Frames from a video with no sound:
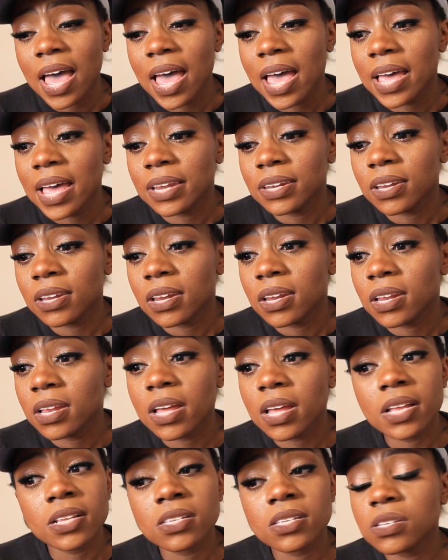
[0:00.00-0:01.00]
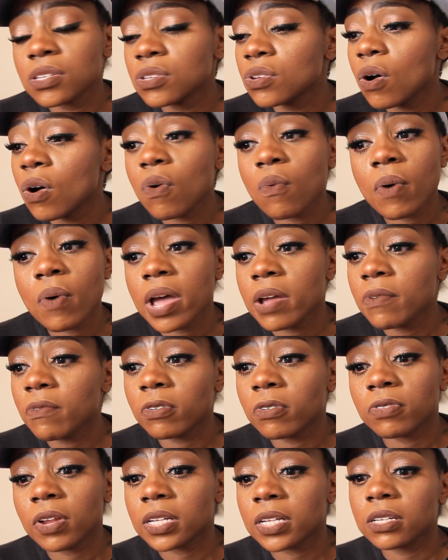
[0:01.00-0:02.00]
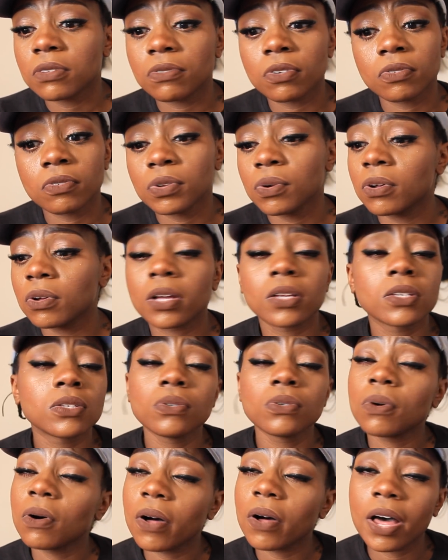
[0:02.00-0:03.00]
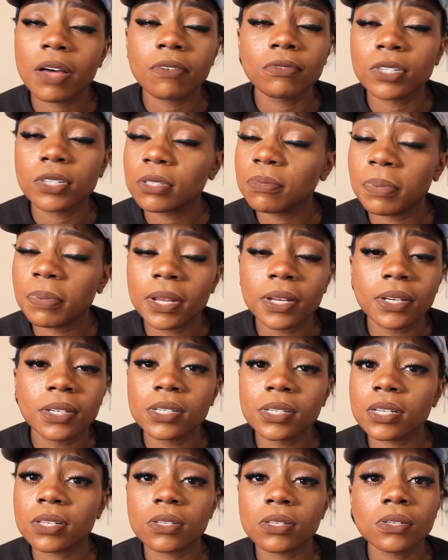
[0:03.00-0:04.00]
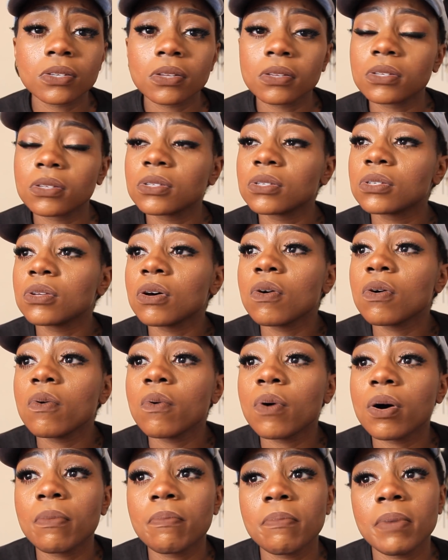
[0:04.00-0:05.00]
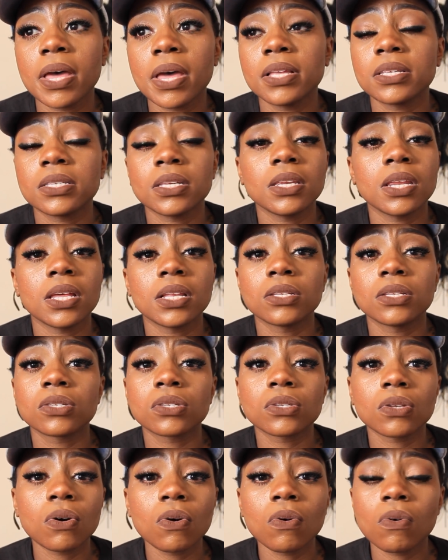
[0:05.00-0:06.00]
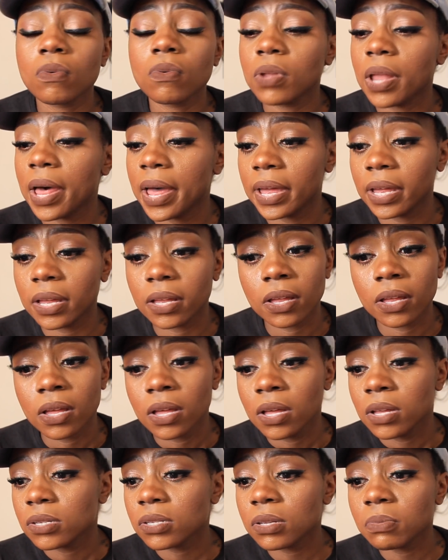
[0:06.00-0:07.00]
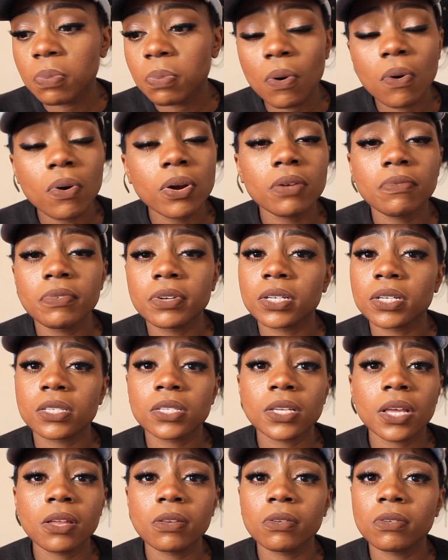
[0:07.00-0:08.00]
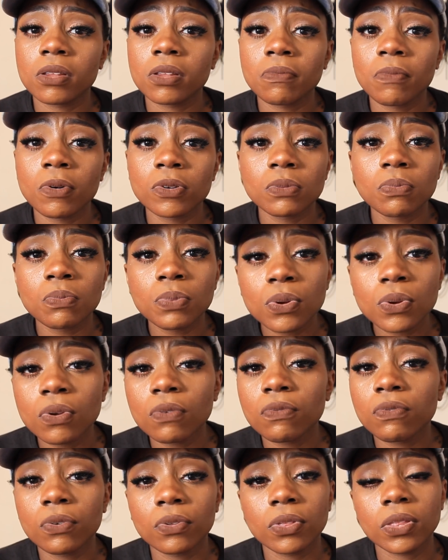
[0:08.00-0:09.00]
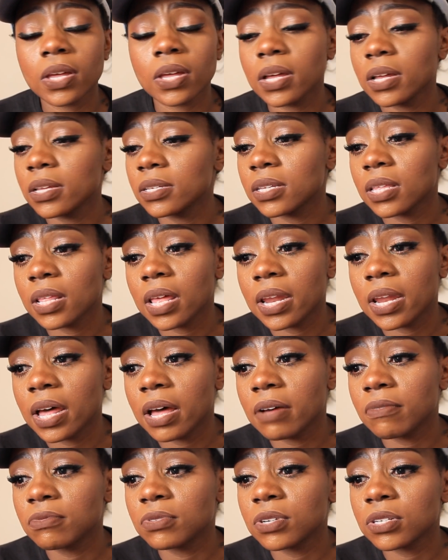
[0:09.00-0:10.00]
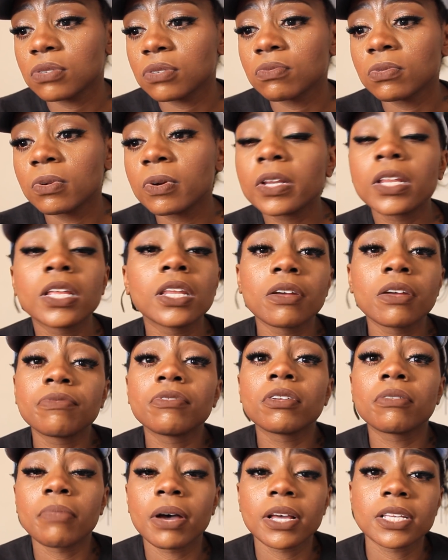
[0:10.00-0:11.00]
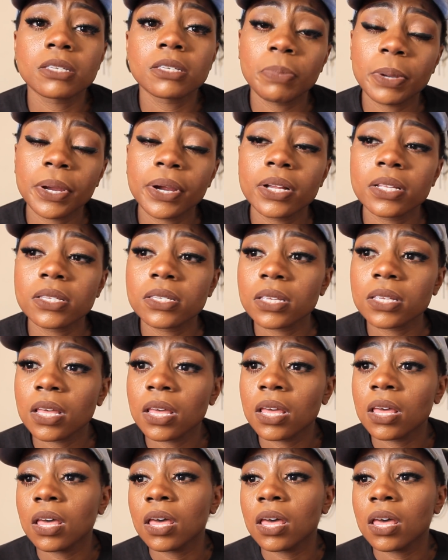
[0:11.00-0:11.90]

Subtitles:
And it's no way reflective of you all, because you all have just been just so amazing and so like supportive and just saying the most beautiful things that have just really lifted my spirits.